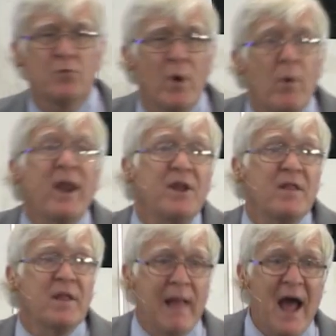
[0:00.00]
We went into
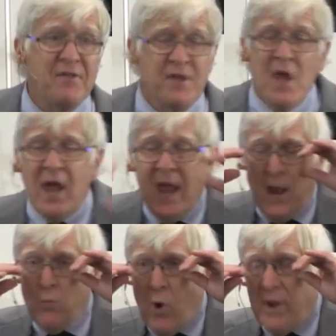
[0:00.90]
the class,
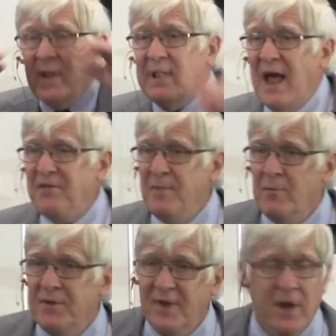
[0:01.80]
and one of the class
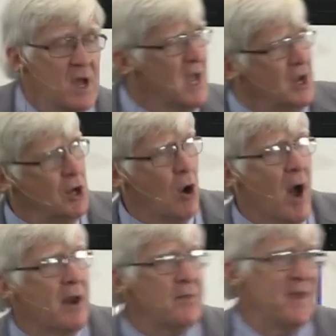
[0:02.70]
members said, You know, I
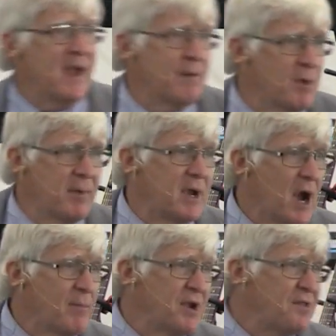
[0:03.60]
don't think I'm going to be
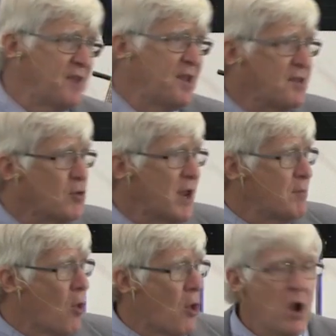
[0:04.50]
coming to Sunday school
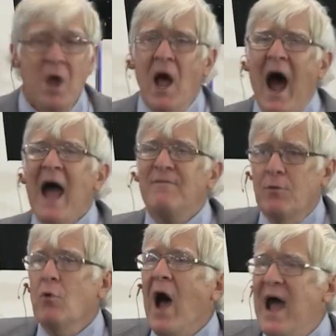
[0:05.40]
anymore. I've
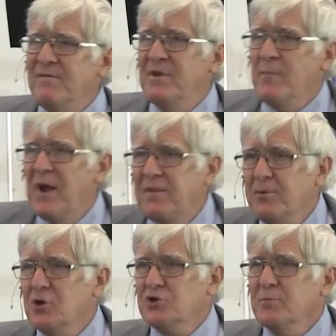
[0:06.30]
arrived in my
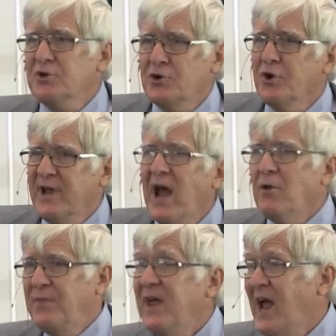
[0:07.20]
spiritual maturity. I
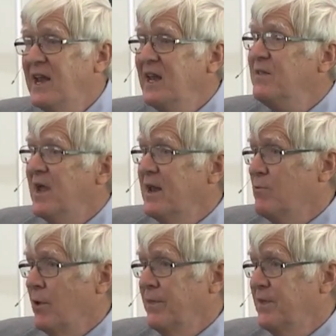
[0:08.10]
don't think I need any,
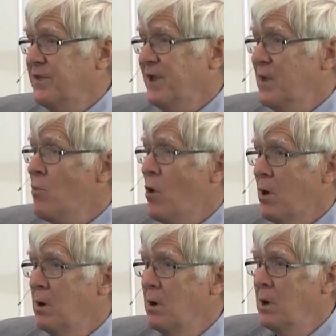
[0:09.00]
this anymore.